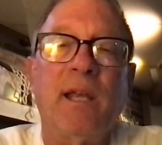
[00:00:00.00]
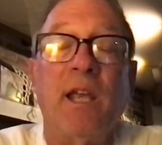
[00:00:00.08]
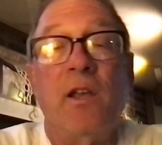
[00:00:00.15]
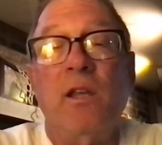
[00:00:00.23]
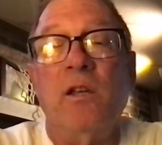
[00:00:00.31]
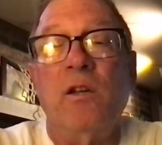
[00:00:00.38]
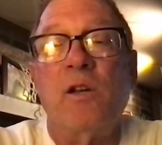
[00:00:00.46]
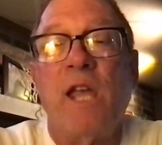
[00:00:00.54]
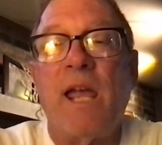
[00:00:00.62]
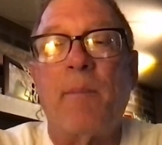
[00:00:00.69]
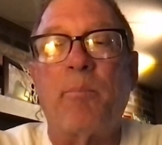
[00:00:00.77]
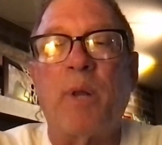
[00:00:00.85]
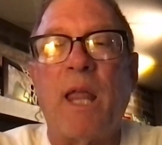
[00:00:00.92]
You
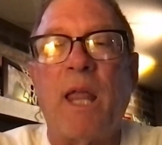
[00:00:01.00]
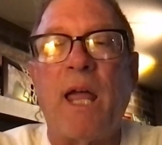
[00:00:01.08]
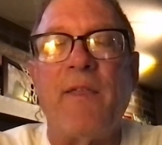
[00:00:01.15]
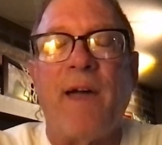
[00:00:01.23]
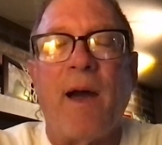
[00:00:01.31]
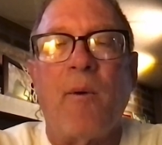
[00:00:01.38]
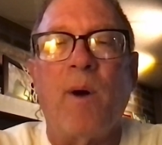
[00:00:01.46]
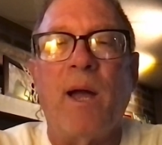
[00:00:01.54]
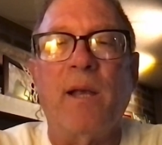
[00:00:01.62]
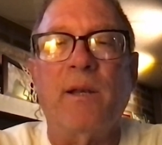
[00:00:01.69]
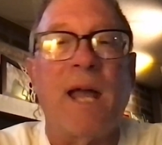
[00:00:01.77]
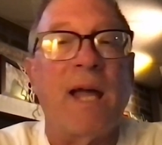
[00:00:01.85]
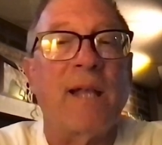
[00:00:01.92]
can't play that way.
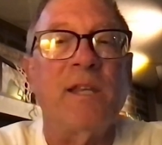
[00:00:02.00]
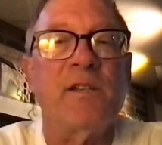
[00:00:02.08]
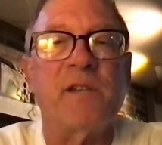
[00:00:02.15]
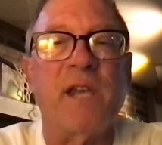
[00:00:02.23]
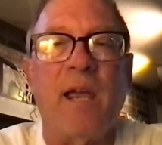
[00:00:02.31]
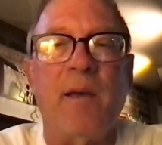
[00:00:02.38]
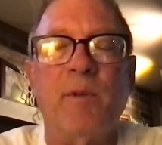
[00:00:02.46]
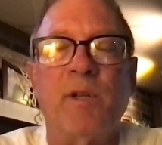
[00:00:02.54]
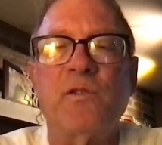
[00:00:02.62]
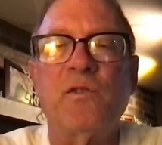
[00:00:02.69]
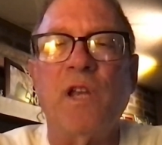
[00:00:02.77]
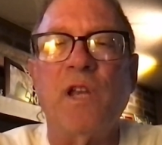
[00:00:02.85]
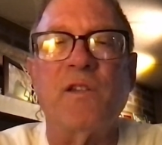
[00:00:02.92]
Not this game.
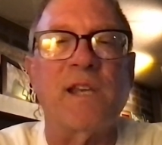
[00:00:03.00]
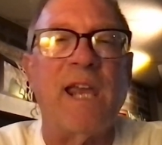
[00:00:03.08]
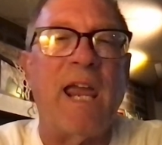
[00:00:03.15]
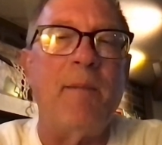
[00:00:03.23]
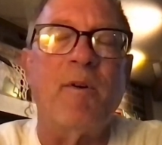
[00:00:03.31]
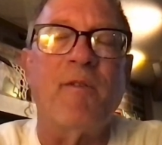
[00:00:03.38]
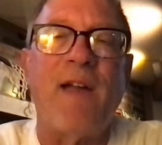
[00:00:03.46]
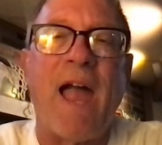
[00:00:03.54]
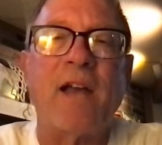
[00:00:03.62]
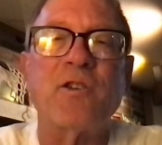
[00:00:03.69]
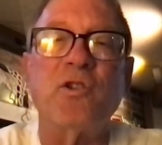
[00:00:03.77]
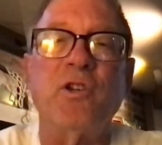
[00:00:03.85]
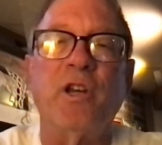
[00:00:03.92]
It's a game of
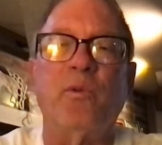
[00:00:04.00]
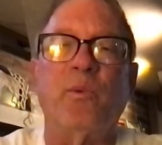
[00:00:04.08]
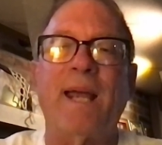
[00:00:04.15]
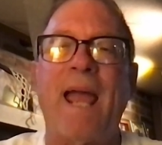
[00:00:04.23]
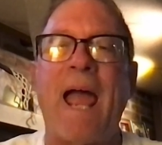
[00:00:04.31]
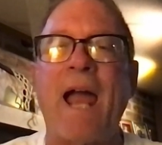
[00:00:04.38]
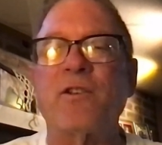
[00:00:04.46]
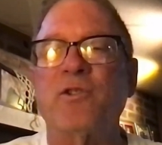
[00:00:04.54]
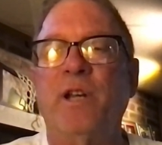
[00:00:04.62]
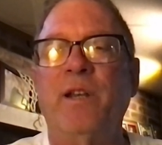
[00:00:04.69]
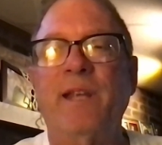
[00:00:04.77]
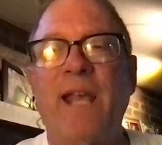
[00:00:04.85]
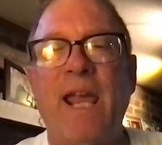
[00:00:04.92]
action and reaction,
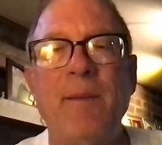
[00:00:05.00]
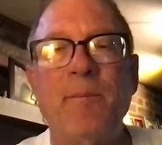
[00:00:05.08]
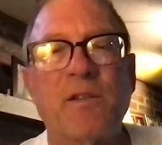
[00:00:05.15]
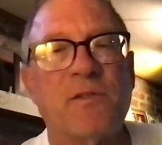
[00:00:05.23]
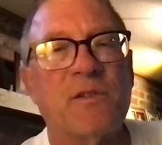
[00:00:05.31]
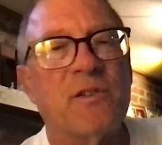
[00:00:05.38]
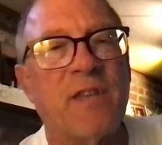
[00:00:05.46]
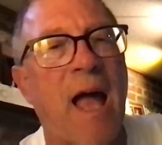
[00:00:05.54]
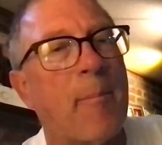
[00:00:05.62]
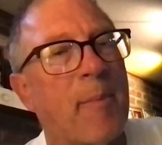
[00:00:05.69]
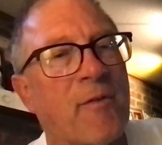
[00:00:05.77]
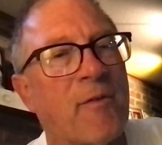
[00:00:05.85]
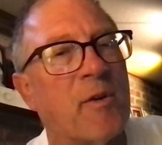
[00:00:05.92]
and the game doesn't
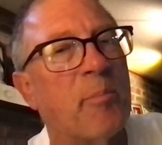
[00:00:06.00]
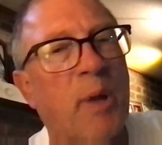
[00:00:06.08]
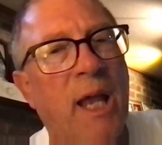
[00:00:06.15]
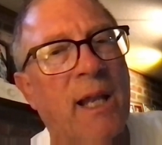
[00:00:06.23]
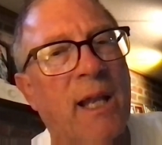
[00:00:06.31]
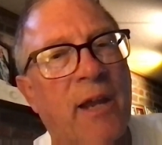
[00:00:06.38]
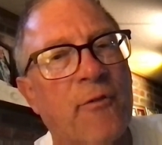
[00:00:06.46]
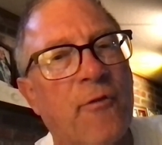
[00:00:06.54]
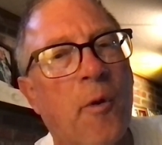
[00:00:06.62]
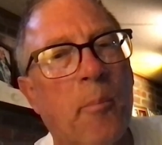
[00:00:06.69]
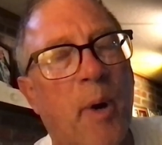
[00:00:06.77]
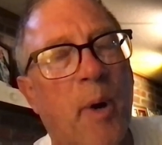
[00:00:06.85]
stop every play like football.